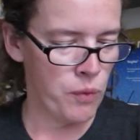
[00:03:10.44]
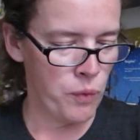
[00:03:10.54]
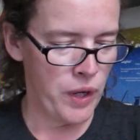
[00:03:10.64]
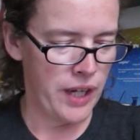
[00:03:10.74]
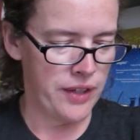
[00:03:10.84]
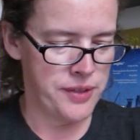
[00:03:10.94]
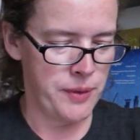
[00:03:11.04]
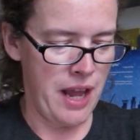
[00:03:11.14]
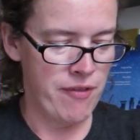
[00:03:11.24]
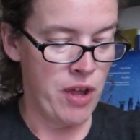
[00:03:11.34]
What else do we
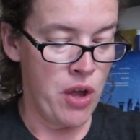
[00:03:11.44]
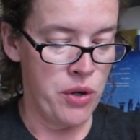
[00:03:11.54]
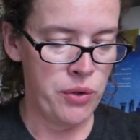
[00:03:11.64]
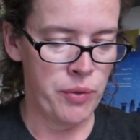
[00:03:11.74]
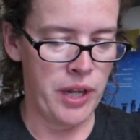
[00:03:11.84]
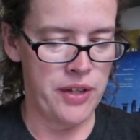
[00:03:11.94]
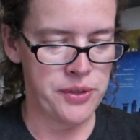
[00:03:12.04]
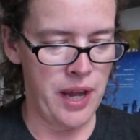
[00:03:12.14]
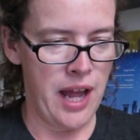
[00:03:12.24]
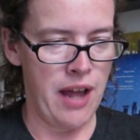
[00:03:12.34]
have? Ooh, we
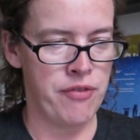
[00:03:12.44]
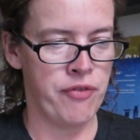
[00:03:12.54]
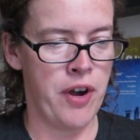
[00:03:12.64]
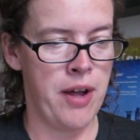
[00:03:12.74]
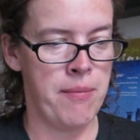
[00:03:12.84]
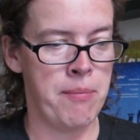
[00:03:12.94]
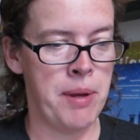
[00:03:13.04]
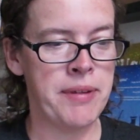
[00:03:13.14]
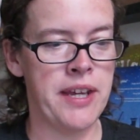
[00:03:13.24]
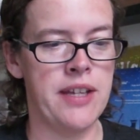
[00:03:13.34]
also have from
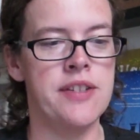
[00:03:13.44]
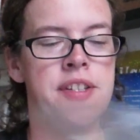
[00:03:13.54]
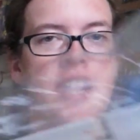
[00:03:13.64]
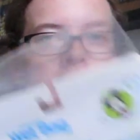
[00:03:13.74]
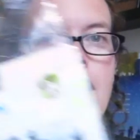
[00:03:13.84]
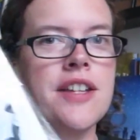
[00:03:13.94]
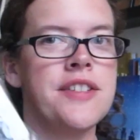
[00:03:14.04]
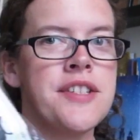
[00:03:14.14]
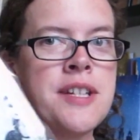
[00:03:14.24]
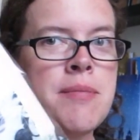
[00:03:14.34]
Bumpkins a
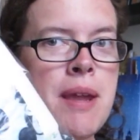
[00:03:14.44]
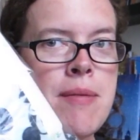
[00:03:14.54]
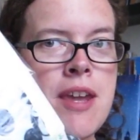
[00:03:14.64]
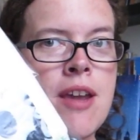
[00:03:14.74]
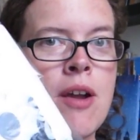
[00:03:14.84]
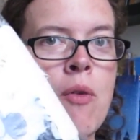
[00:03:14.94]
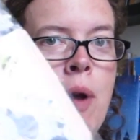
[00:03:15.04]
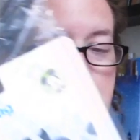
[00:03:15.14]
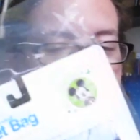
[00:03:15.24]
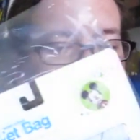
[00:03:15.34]
Disney baby
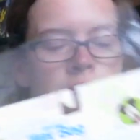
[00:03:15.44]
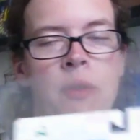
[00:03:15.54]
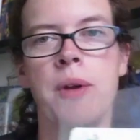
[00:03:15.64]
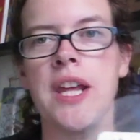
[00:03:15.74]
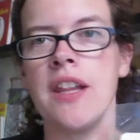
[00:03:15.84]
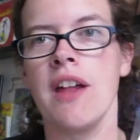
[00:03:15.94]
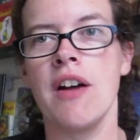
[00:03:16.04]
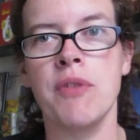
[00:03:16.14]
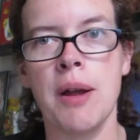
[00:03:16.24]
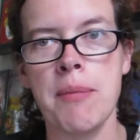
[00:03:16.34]
wet bag. We
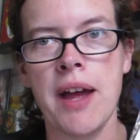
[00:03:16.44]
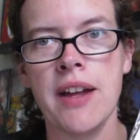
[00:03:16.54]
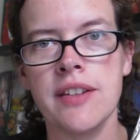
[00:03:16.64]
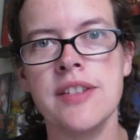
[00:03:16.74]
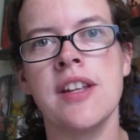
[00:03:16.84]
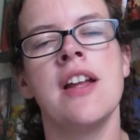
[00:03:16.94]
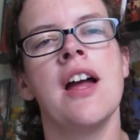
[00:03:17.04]
love wet bags.